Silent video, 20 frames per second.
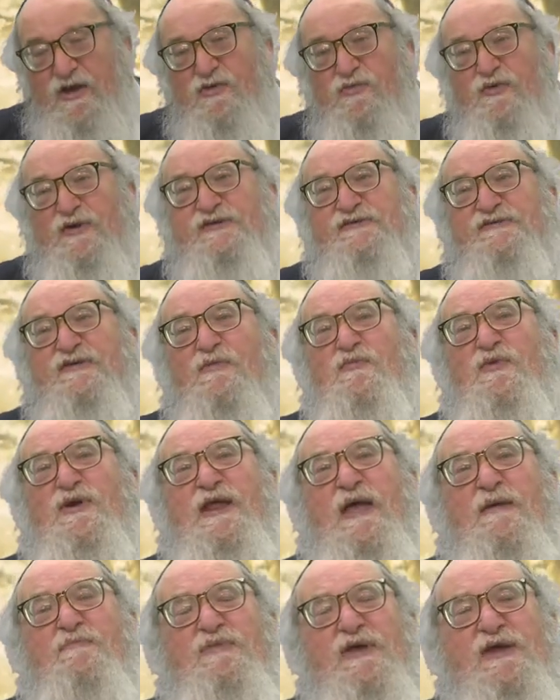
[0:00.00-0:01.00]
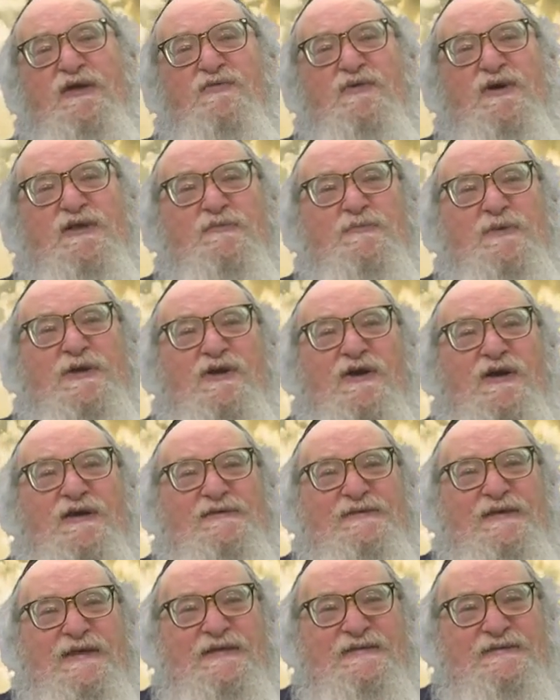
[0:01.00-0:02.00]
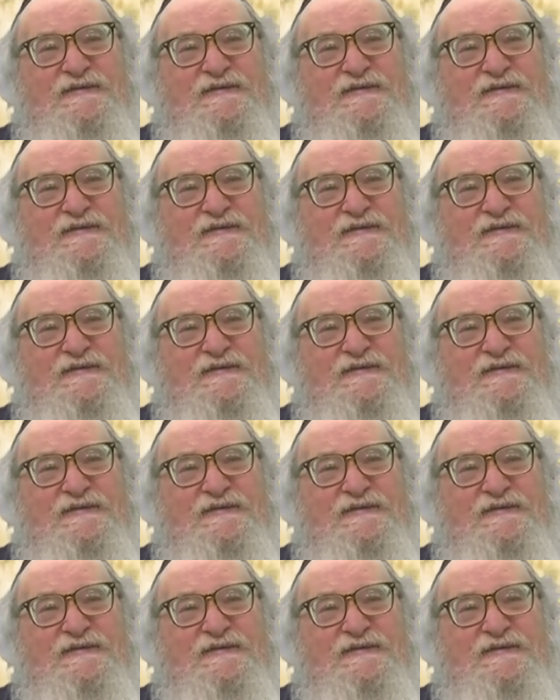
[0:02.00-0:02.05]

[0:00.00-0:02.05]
was somewhat ambiguous because it